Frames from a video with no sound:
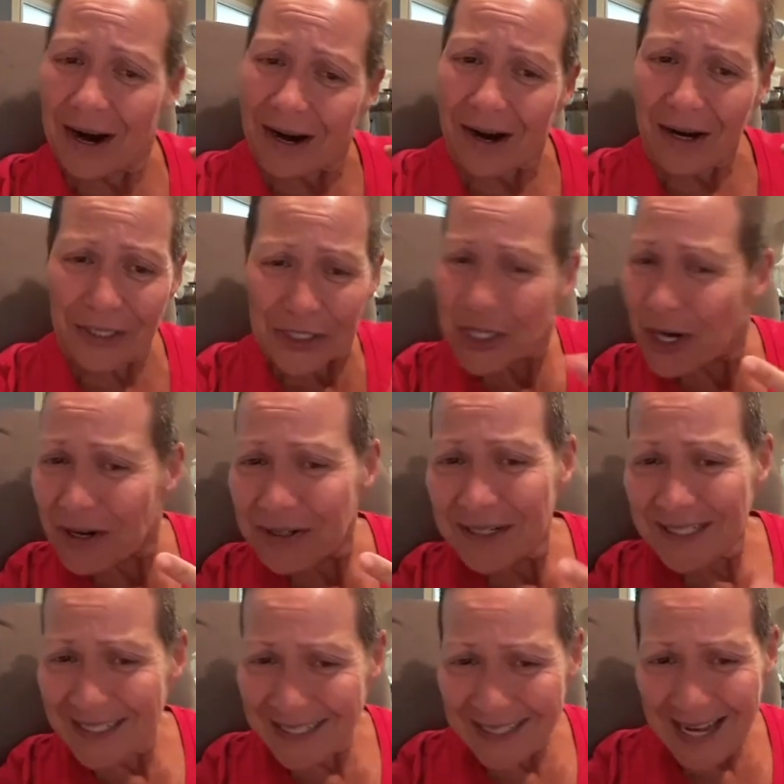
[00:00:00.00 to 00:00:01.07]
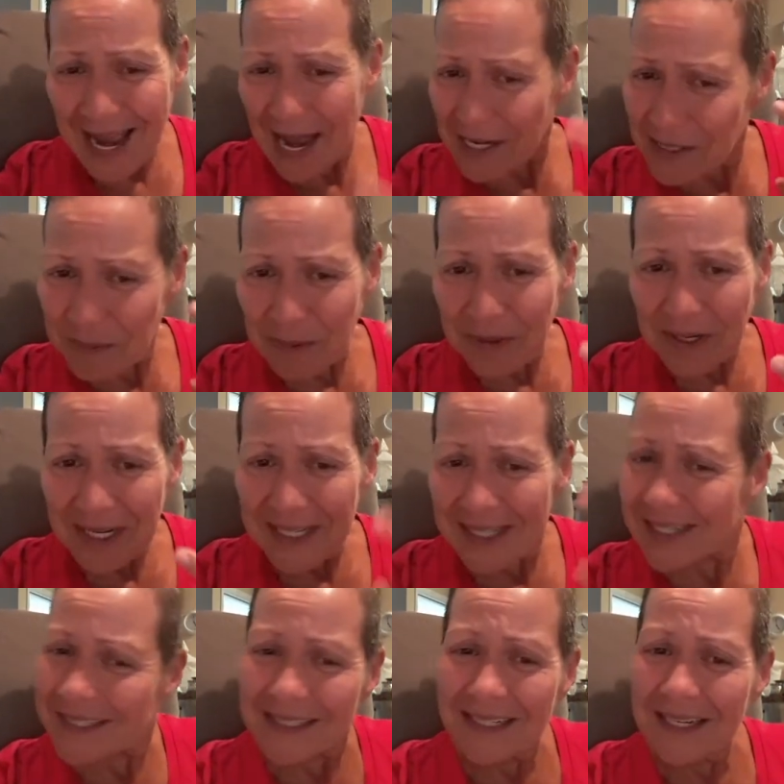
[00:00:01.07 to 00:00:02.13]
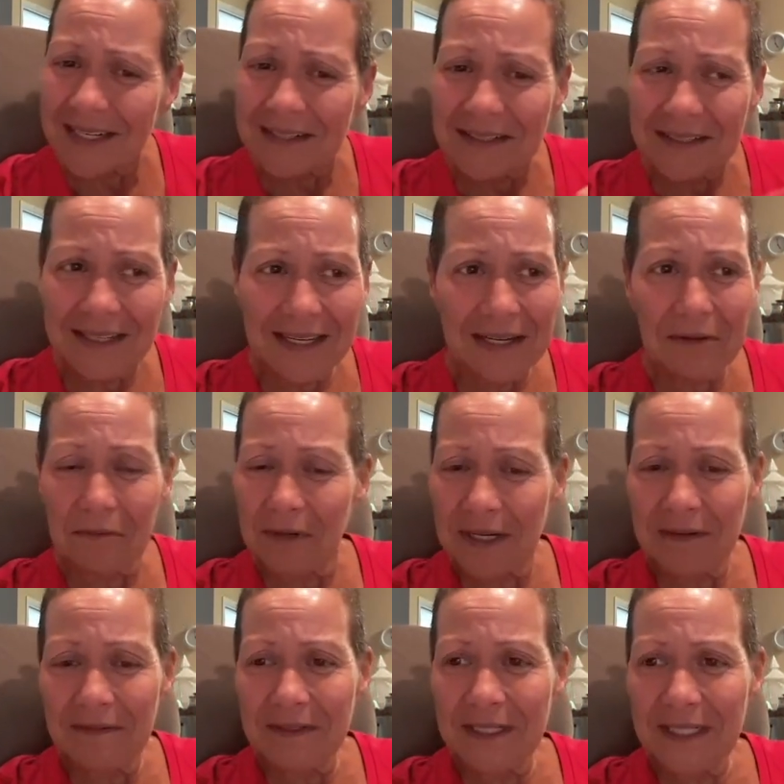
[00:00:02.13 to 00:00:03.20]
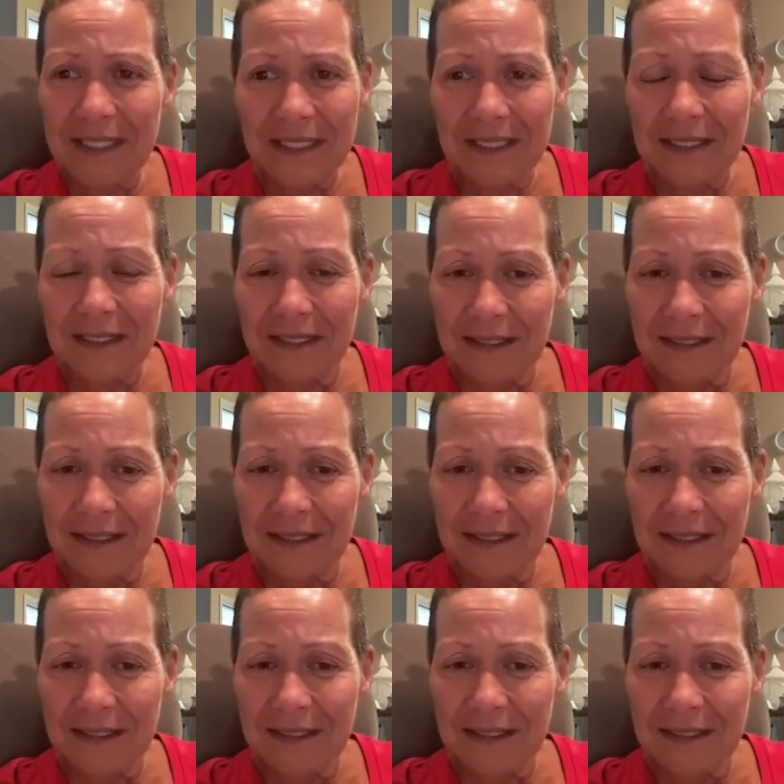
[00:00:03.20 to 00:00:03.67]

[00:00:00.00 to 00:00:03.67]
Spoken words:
aren't y'all gonna aspirate it and get rid of it? And